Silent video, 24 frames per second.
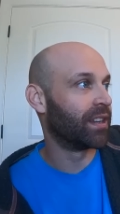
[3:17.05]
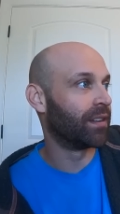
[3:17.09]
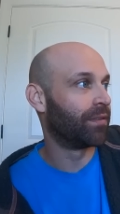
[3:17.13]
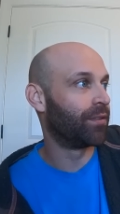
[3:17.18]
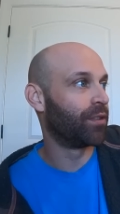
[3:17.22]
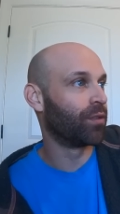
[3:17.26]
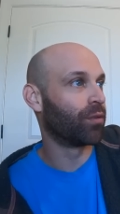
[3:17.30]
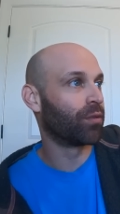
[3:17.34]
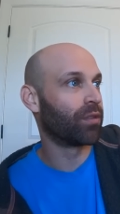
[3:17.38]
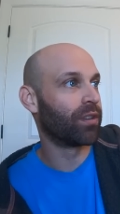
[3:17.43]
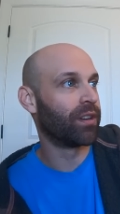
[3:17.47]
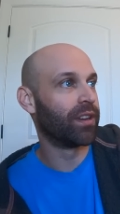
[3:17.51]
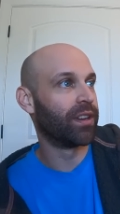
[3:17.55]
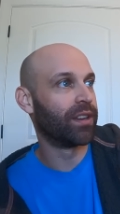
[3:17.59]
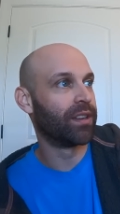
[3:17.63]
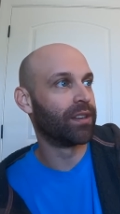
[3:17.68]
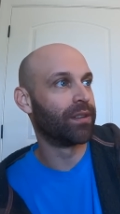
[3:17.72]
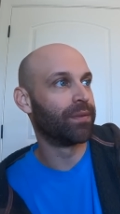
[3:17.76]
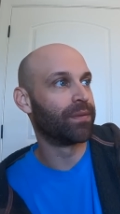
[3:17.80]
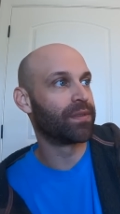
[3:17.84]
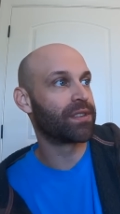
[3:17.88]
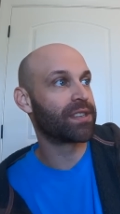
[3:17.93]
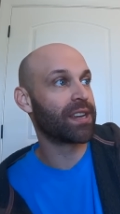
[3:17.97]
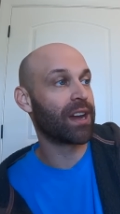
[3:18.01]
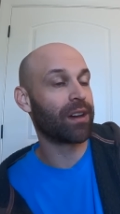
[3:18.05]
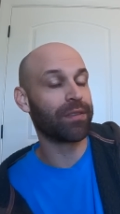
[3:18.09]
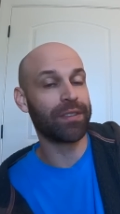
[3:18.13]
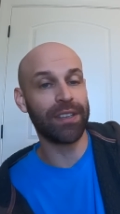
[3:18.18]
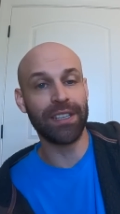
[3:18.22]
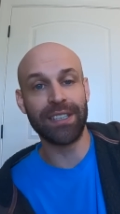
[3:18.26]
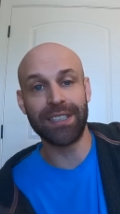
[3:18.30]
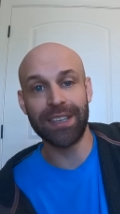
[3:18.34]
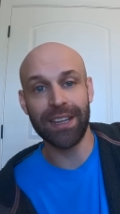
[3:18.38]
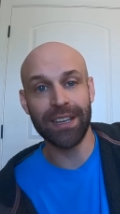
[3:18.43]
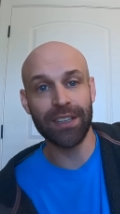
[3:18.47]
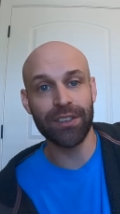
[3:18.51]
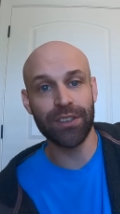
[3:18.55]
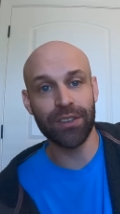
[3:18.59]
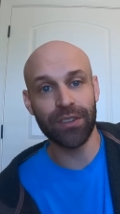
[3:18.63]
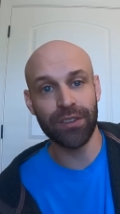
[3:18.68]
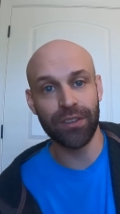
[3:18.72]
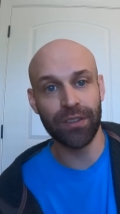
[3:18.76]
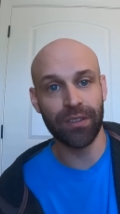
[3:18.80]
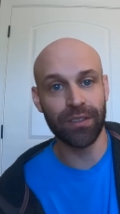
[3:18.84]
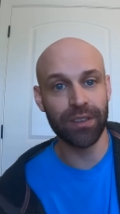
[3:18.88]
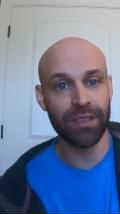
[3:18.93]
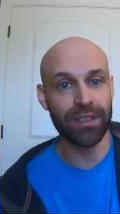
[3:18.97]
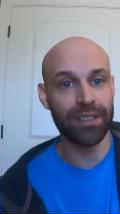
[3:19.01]
If you're in Southeast Asia,
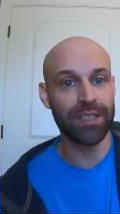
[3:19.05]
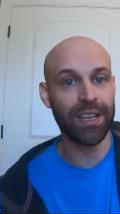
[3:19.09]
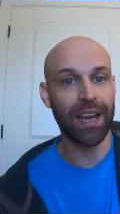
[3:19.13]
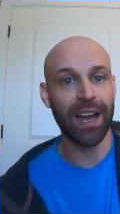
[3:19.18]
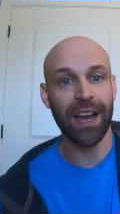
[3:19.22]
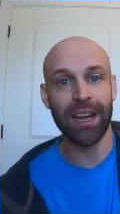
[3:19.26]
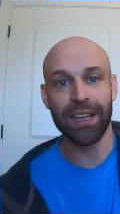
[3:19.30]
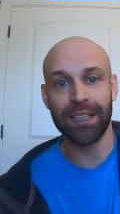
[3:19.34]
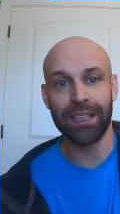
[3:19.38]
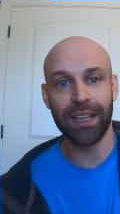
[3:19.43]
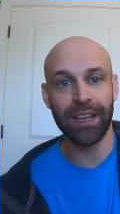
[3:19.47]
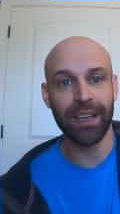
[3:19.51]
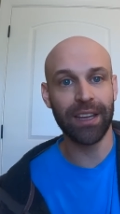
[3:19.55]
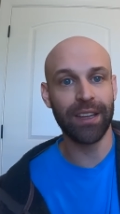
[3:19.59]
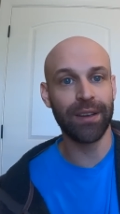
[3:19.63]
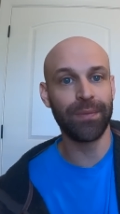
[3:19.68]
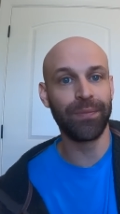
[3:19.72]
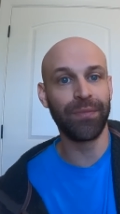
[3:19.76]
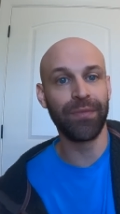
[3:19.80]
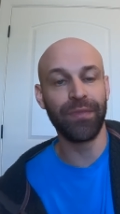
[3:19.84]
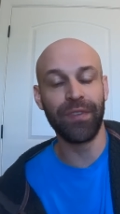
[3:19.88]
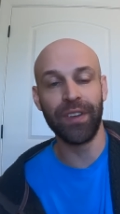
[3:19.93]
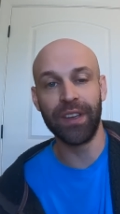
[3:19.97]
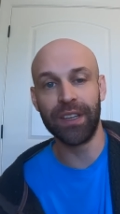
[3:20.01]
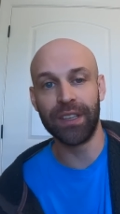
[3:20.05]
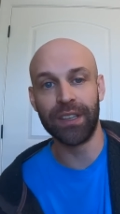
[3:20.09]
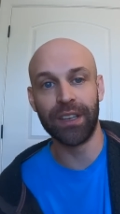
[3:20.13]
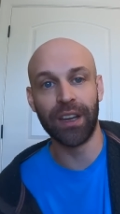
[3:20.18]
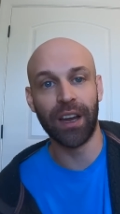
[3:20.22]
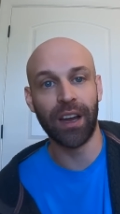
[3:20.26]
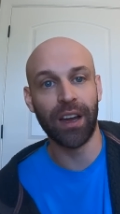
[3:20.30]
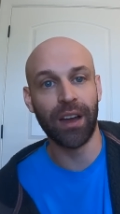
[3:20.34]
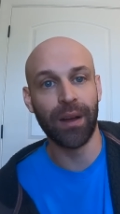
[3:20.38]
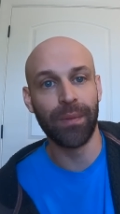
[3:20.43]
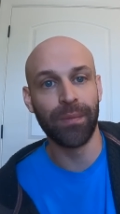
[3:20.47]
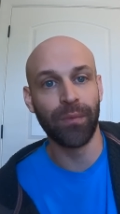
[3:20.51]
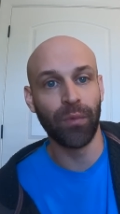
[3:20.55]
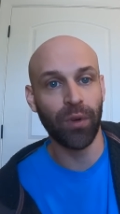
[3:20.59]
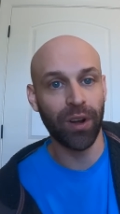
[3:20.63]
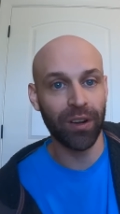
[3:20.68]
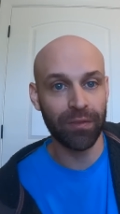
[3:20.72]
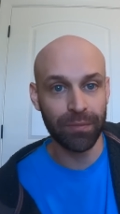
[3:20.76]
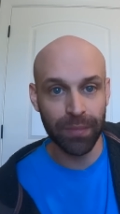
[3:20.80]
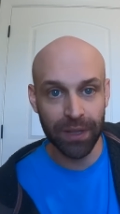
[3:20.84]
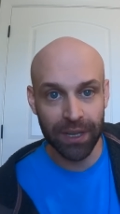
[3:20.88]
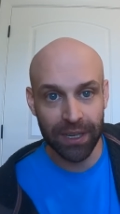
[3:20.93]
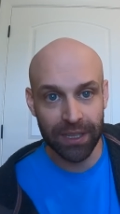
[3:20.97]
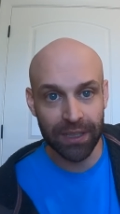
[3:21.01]
you're in Thailand, Vietnam, where
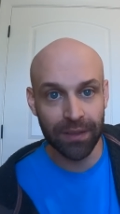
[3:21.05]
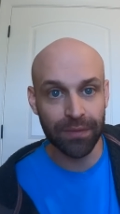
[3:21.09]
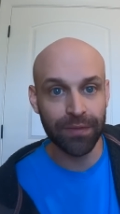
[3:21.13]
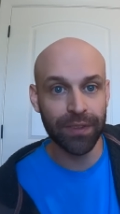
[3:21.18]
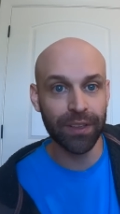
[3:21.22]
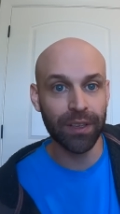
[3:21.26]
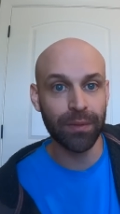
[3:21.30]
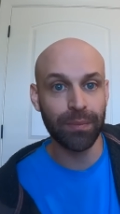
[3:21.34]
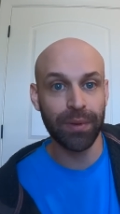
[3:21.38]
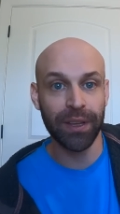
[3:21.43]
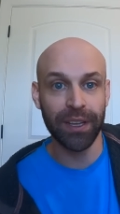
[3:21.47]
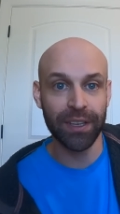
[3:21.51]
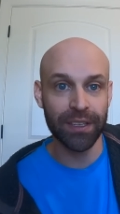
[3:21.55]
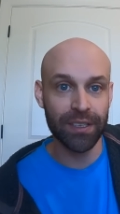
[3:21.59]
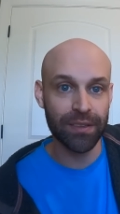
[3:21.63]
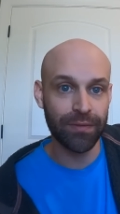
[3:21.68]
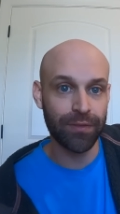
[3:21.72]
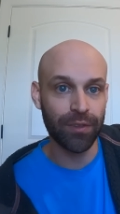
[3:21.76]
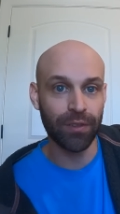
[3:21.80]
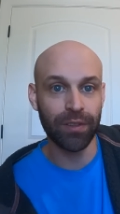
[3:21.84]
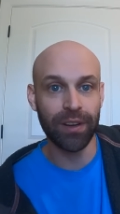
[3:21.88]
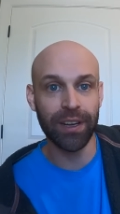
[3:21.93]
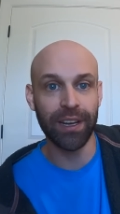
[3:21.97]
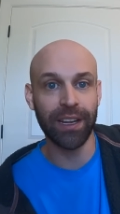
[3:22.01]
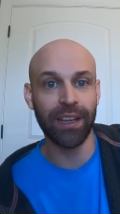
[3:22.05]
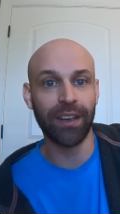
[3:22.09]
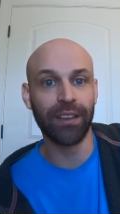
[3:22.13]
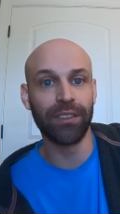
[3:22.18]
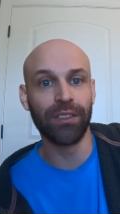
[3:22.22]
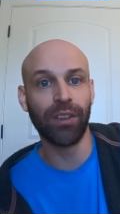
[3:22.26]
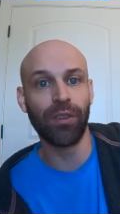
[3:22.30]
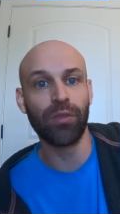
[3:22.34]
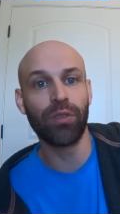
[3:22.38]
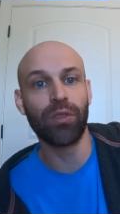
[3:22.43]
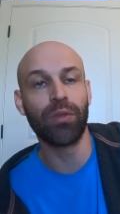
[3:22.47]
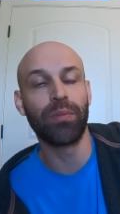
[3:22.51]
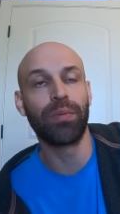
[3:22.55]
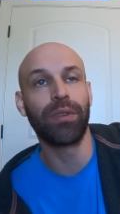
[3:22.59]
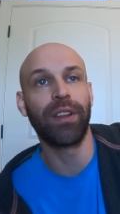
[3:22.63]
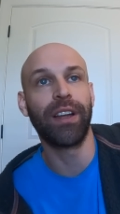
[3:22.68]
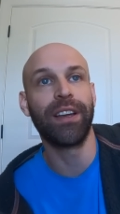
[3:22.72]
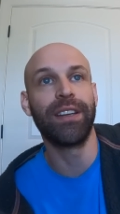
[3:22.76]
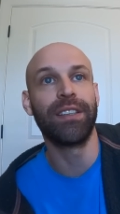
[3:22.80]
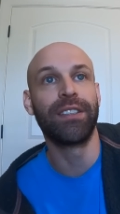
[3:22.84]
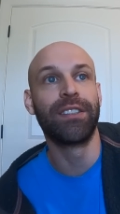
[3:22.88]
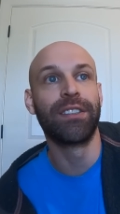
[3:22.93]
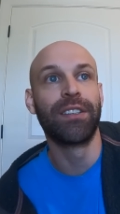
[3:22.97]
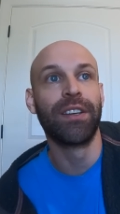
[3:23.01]
I've been in the Philippines, if you're eating at a local
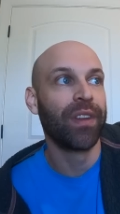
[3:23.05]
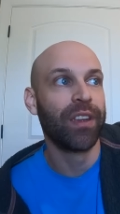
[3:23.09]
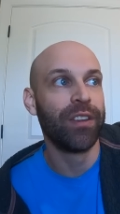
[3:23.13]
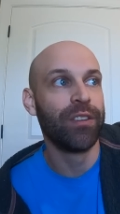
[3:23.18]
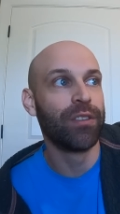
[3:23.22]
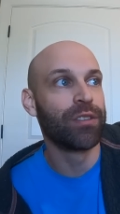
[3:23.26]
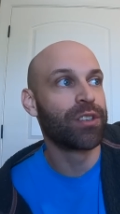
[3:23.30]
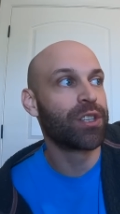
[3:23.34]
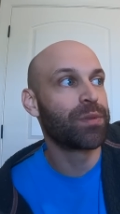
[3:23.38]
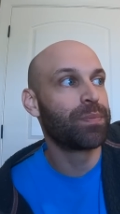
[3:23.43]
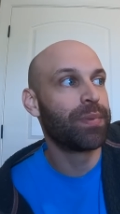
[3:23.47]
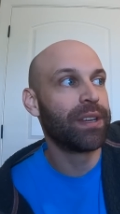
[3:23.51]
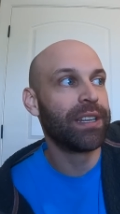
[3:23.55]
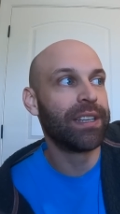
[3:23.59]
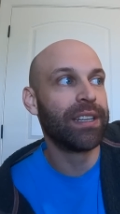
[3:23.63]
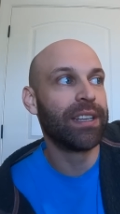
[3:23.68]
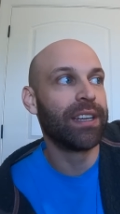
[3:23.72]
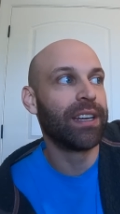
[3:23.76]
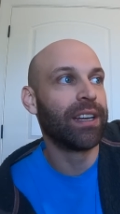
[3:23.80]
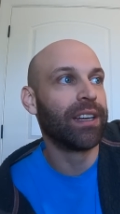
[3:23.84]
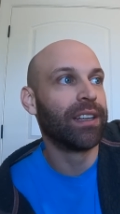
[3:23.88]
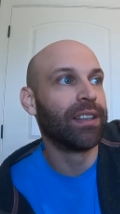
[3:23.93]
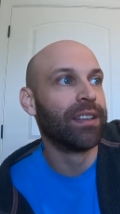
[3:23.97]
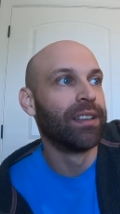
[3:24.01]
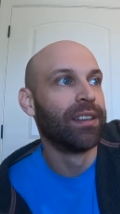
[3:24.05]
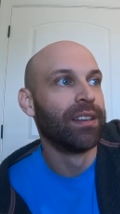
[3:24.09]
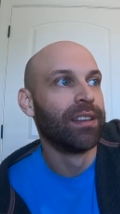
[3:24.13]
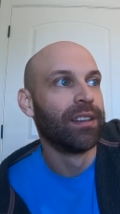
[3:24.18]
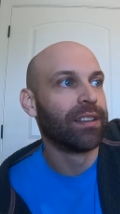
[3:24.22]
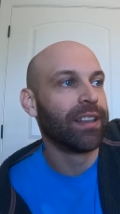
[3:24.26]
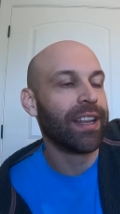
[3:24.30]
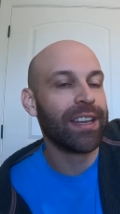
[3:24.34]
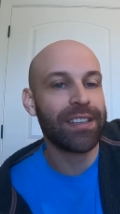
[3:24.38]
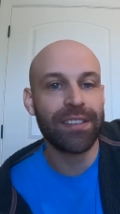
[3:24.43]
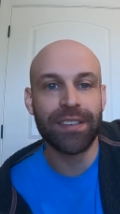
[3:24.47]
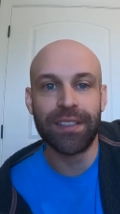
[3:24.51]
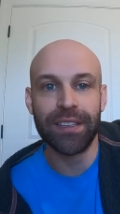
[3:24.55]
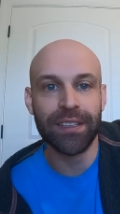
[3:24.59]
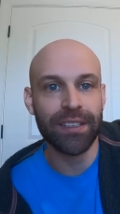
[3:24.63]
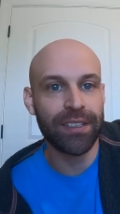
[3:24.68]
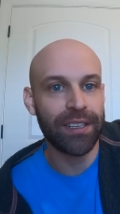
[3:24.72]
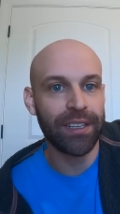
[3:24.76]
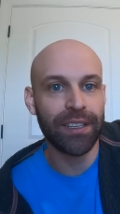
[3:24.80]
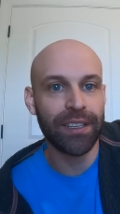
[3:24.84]
place, you're spending less than